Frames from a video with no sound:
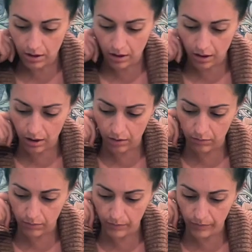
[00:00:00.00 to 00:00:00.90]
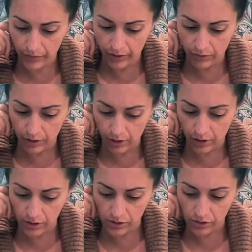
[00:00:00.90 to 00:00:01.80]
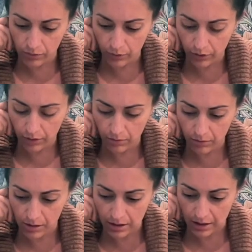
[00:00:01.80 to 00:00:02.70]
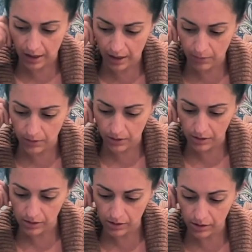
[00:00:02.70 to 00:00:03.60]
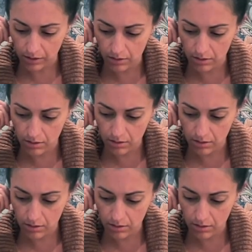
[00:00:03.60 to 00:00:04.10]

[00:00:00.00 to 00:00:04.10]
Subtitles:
in regards to both commitment and happiness here.